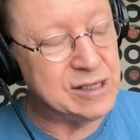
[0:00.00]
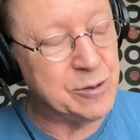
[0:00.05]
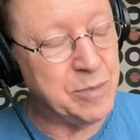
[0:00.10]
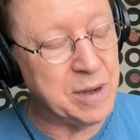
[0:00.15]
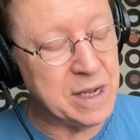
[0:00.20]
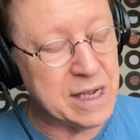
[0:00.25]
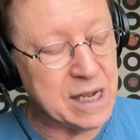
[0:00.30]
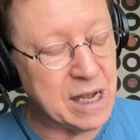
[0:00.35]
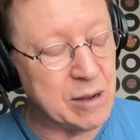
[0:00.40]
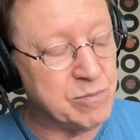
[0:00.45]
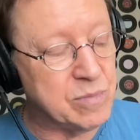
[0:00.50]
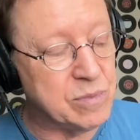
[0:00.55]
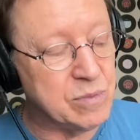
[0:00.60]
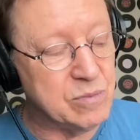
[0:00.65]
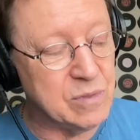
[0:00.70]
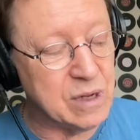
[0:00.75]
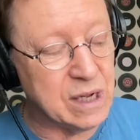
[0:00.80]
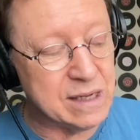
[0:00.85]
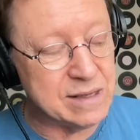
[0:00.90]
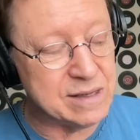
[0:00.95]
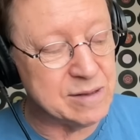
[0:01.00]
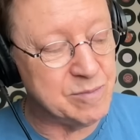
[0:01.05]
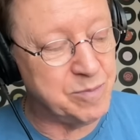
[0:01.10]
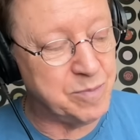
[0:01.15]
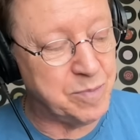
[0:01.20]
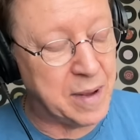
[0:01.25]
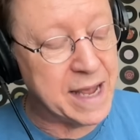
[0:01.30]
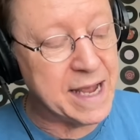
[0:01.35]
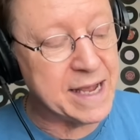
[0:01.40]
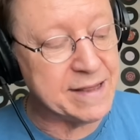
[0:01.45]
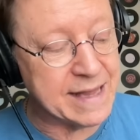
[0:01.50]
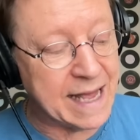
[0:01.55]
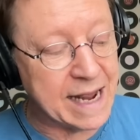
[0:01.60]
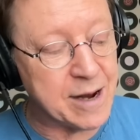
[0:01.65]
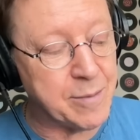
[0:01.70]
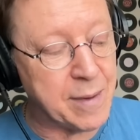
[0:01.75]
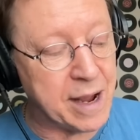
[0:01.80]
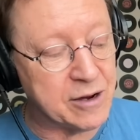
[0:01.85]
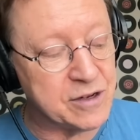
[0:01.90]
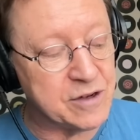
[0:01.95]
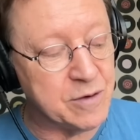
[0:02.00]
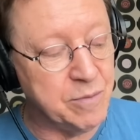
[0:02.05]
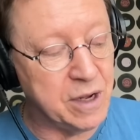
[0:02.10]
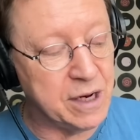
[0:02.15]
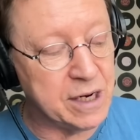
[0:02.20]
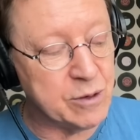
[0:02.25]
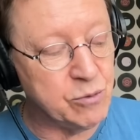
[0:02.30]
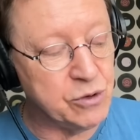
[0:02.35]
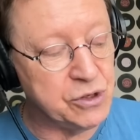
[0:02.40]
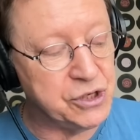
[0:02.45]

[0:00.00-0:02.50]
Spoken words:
to be paying that amount of money.